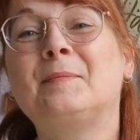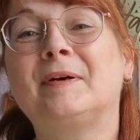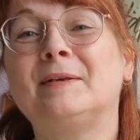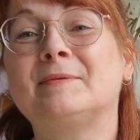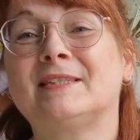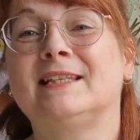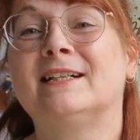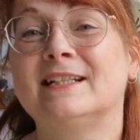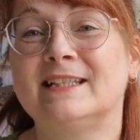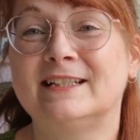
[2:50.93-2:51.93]
But it was the
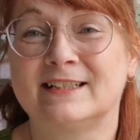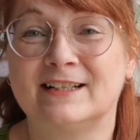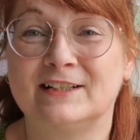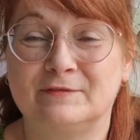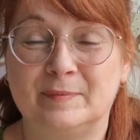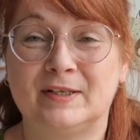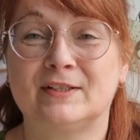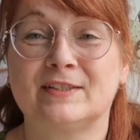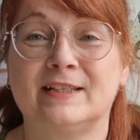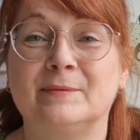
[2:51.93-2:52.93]
ideal kind of
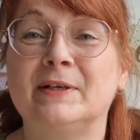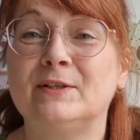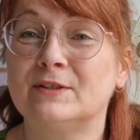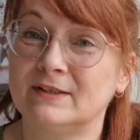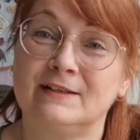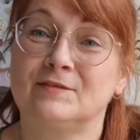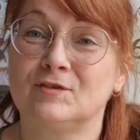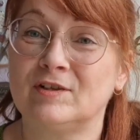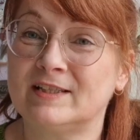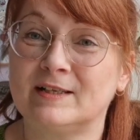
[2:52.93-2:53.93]
party where you don't have
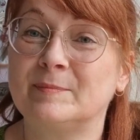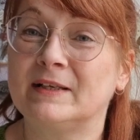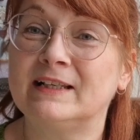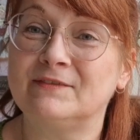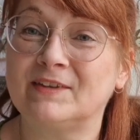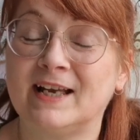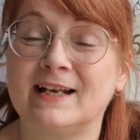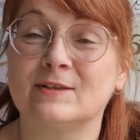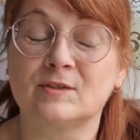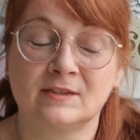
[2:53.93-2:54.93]
to dress up and leave the
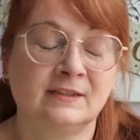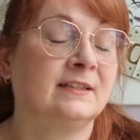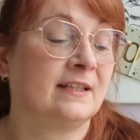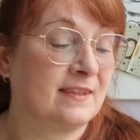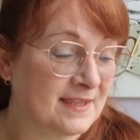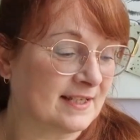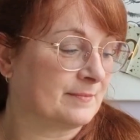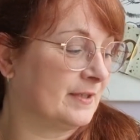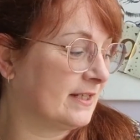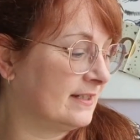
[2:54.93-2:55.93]
house.
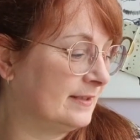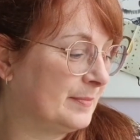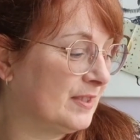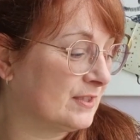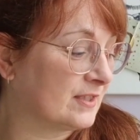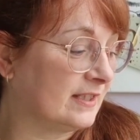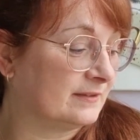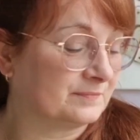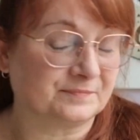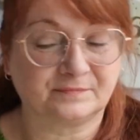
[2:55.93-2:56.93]
That's my kind of party.